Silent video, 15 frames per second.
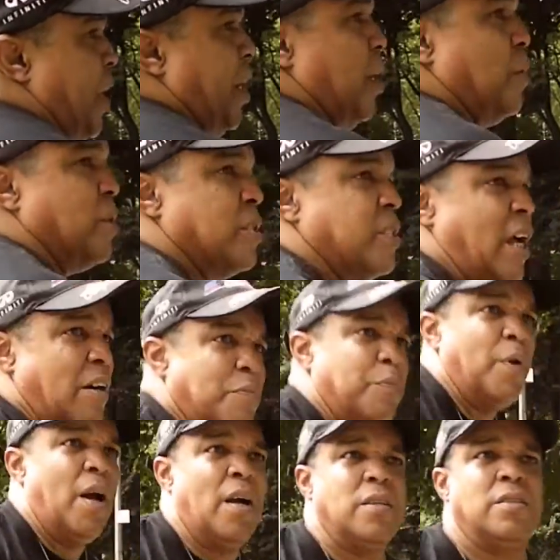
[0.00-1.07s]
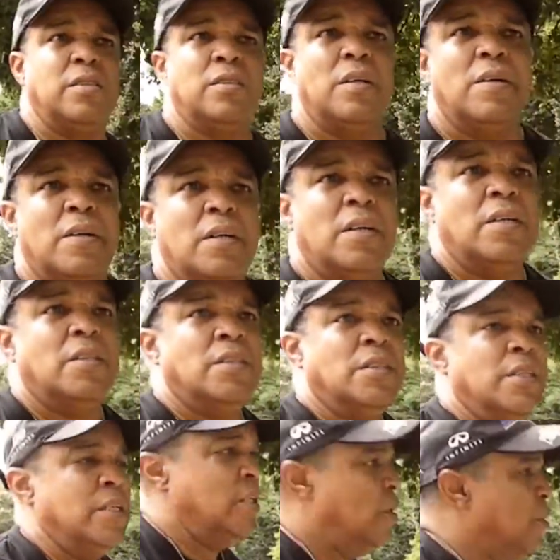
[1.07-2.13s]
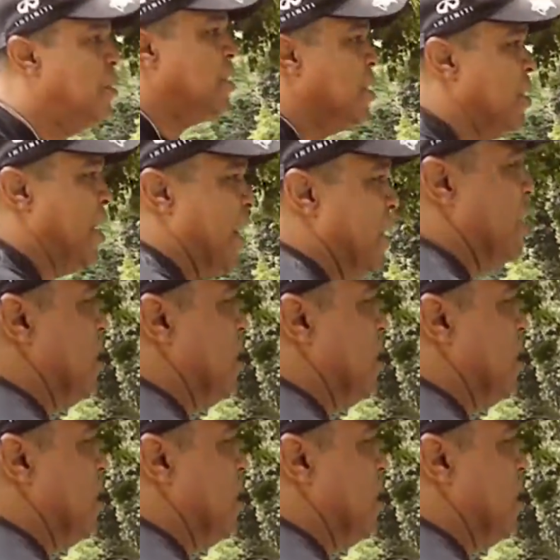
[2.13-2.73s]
here in the South Bronx, you know, and a lot of